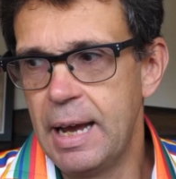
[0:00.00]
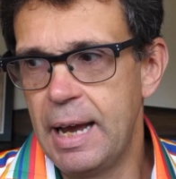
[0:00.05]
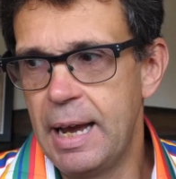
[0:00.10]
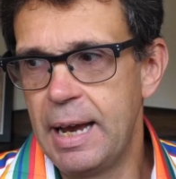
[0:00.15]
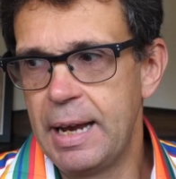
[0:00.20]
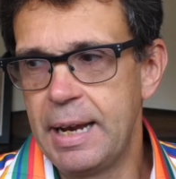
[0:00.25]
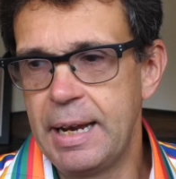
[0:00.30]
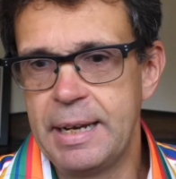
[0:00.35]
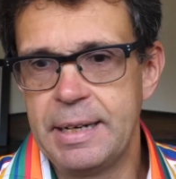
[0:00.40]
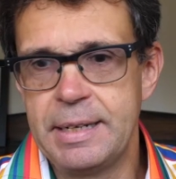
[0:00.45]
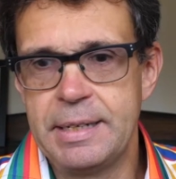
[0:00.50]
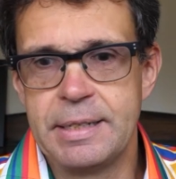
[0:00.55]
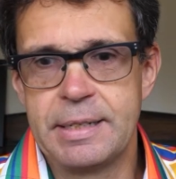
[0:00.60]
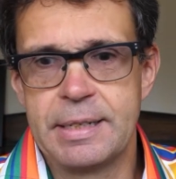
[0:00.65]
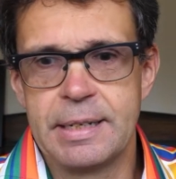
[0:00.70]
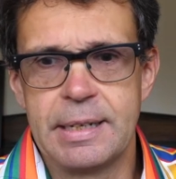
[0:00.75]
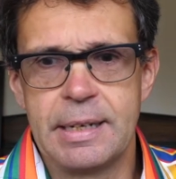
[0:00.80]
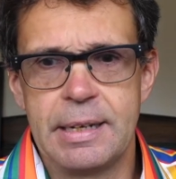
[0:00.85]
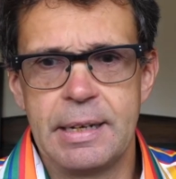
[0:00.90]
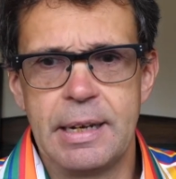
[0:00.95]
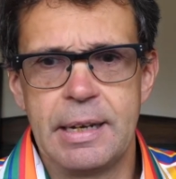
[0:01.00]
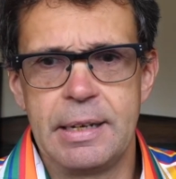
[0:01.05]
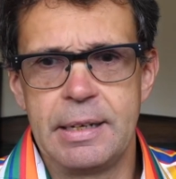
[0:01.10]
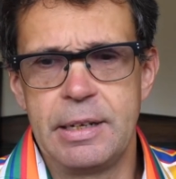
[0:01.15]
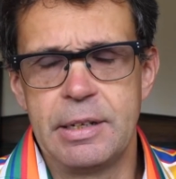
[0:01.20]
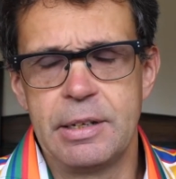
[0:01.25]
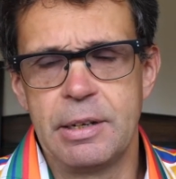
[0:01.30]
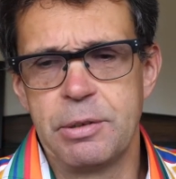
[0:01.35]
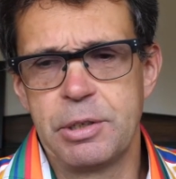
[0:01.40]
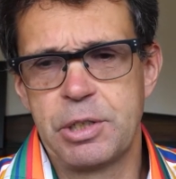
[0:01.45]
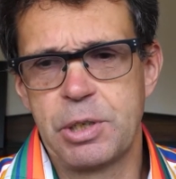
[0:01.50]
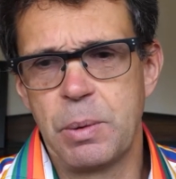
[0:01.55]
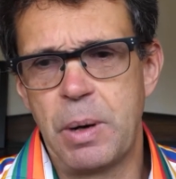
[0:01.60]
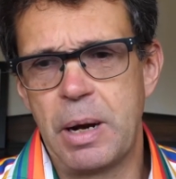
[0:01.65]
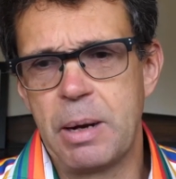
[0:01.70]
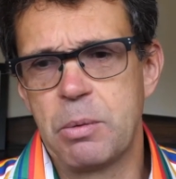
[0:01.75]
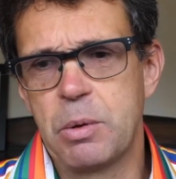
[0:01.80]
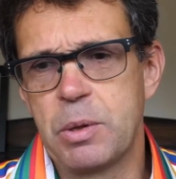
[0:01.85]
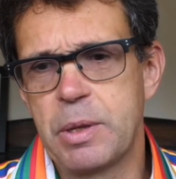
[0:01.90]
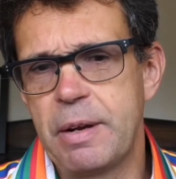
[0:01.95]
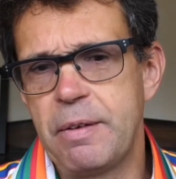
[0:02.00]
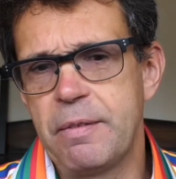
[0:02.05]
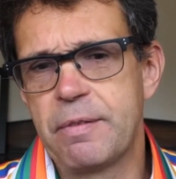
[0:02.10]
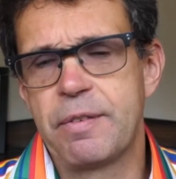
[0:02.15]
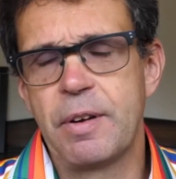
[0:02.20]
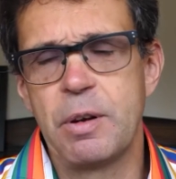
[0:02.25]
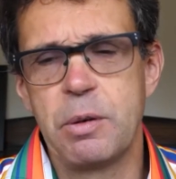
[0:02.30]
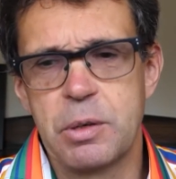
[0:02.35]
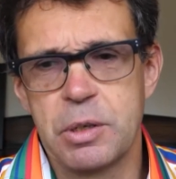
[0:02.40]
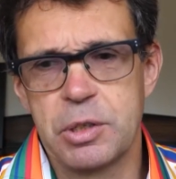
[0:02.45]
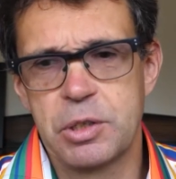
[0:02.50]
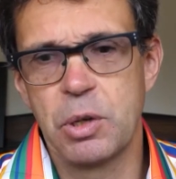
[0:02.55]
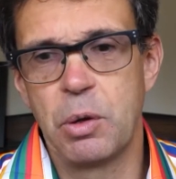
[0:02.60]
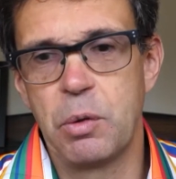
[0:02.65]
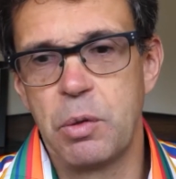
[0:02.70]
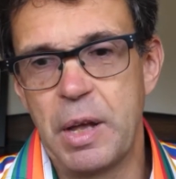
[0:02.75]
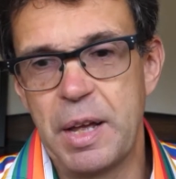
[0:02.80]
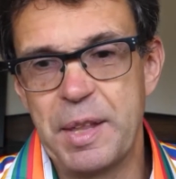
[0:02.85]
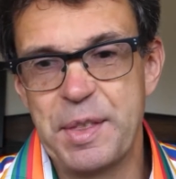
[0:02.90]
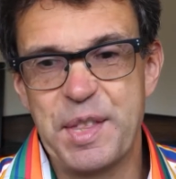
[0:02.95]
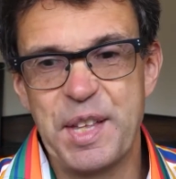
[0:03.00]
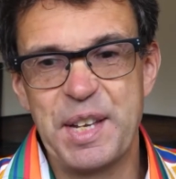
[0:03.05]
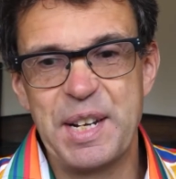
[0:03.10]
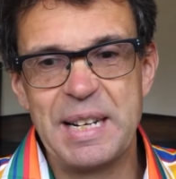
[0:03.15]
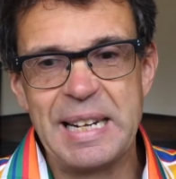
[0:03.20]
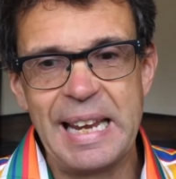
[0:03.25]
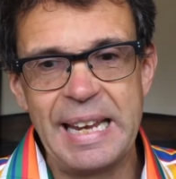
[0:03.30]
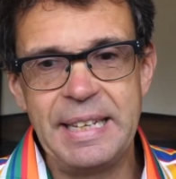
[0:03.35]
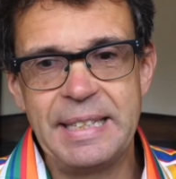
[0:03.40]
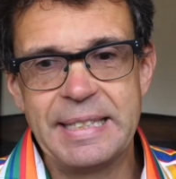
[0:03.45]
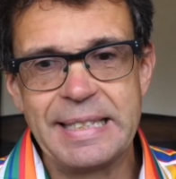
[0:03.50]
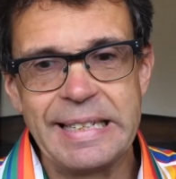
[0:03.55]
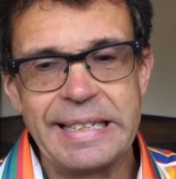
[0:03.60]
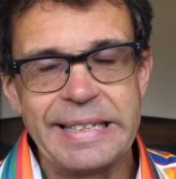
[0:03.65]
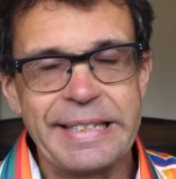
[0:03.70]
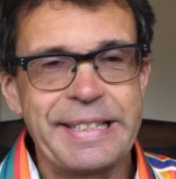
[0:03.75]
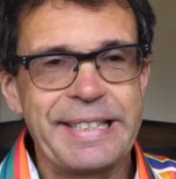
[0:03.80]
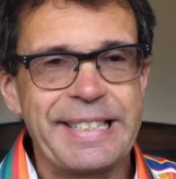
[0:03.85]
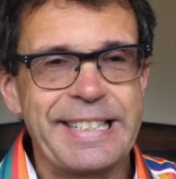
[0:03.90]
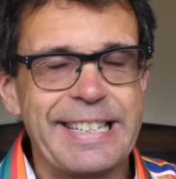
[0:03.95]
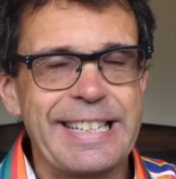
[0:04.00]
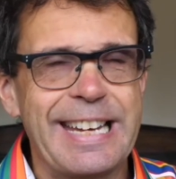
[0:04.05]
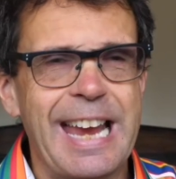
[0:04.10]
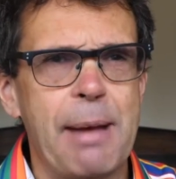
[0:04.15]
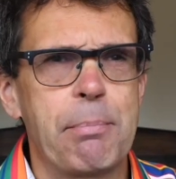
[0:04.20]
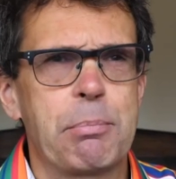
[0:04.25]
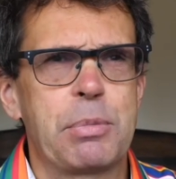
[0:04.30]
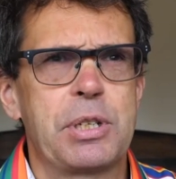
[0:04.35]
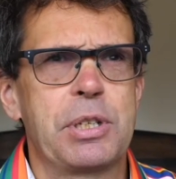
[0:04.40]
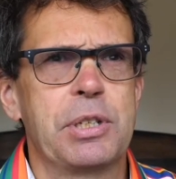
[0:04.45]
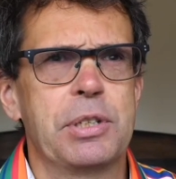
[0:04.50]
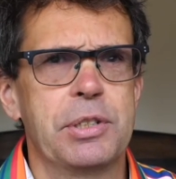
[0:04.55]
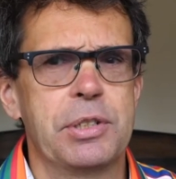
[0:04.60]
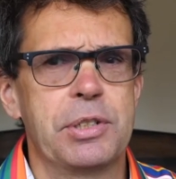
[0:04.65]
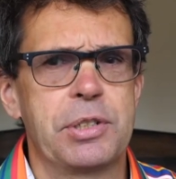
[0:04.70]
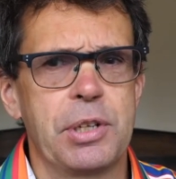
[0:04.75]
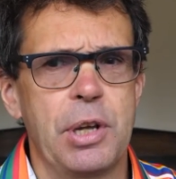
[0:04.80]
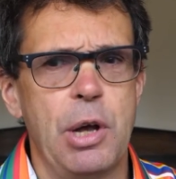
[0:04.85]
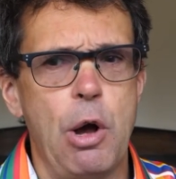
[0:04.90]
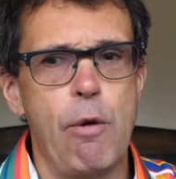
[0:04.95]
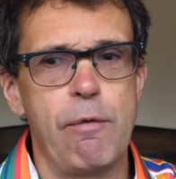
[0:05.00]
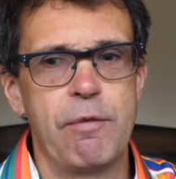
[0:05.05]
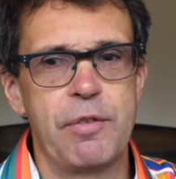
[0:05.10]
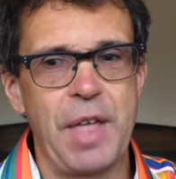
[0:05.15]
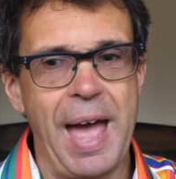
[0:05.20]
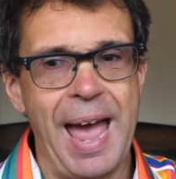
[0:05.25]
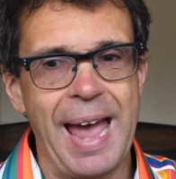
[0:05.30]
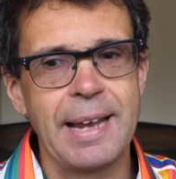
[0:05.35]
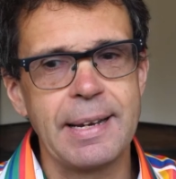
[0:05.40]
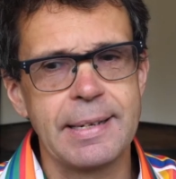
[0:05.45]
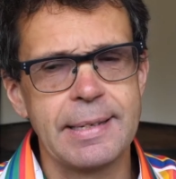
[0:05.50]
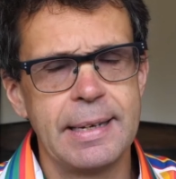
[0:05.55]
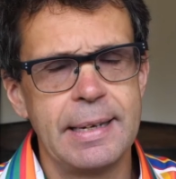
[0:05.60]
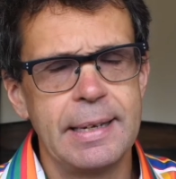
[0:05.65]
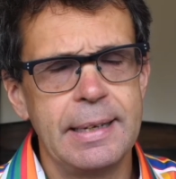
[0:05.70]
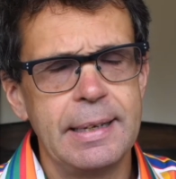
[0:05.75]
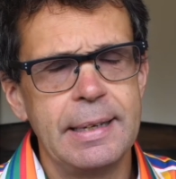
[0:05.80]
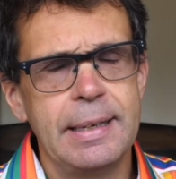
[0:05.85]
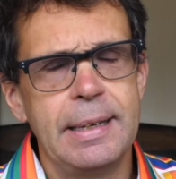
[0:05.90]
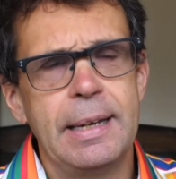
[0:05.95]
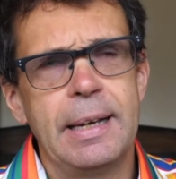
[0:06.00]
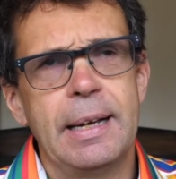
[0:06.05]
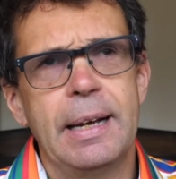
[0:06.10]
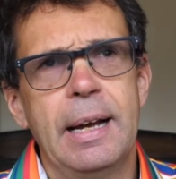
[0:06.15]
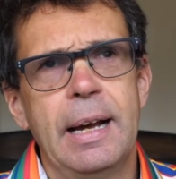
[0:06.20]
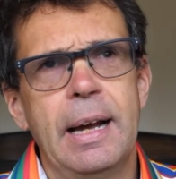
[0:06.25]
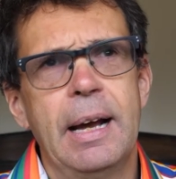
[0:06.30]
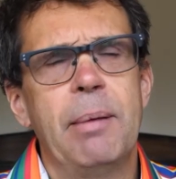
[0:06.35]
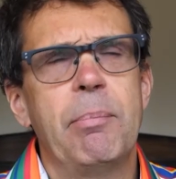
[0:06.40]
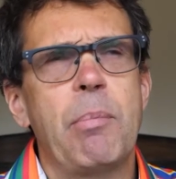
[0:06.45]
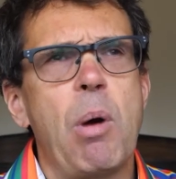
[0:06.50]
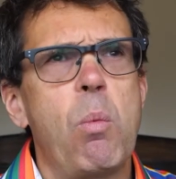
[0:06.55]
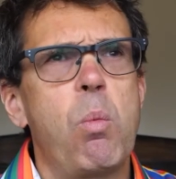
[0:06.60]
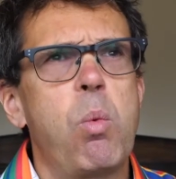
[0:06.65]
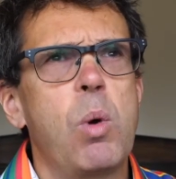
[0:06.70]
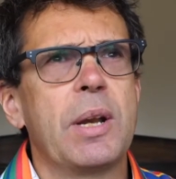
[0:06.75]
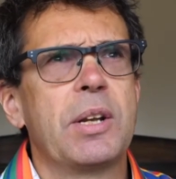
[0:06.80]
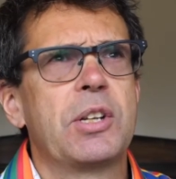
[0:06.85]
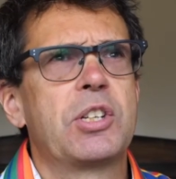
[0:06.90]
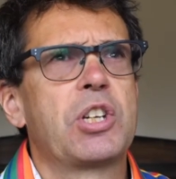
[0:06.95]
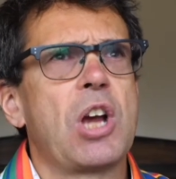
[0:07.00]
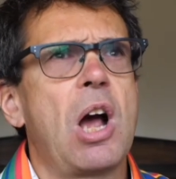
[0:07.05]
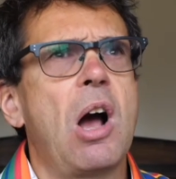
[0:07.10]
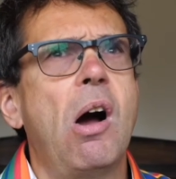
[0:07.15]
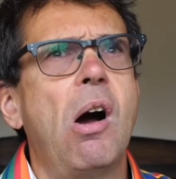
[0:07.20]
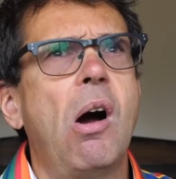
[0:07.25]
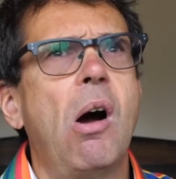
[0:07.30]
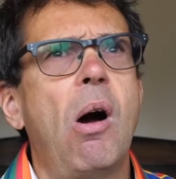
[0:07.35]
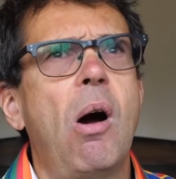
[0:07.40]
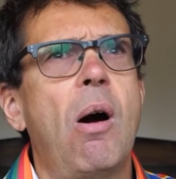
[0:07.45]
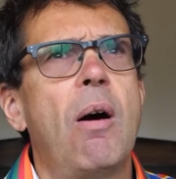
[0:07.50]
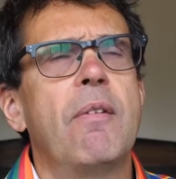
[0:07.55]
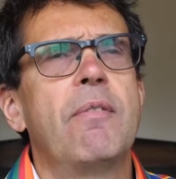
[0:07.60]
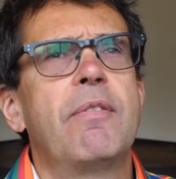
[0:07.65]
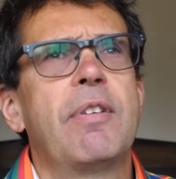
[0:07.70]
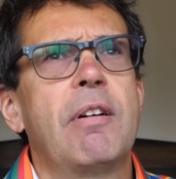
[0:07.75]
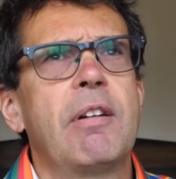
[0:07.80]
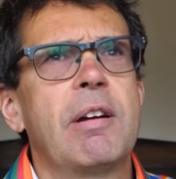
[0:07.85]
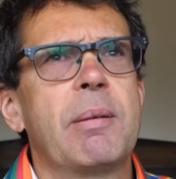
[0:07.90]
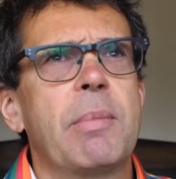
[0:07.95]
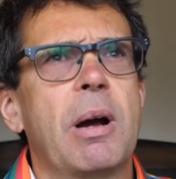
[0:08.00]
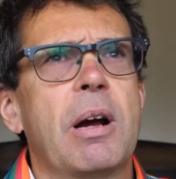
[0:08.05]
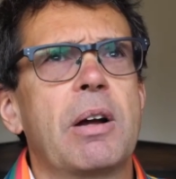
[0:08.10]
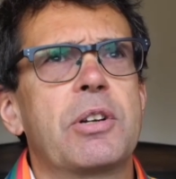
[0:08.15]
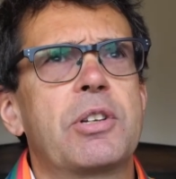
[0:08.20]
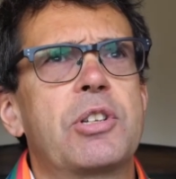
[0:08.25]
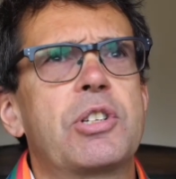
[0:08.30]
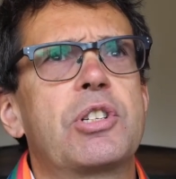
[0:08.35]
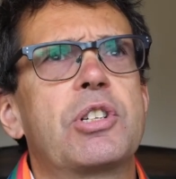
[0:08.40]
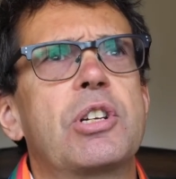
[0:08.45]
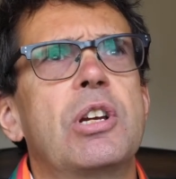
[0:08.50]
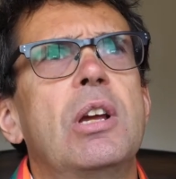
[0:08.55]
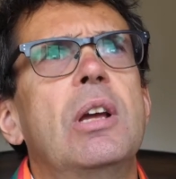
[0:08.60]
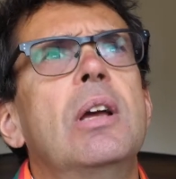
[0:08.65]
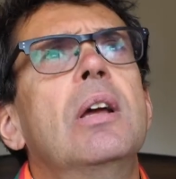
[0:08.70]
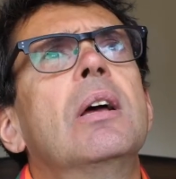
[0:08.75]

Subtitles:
And, you know, so I will then focus on the later chapters of that, which are very much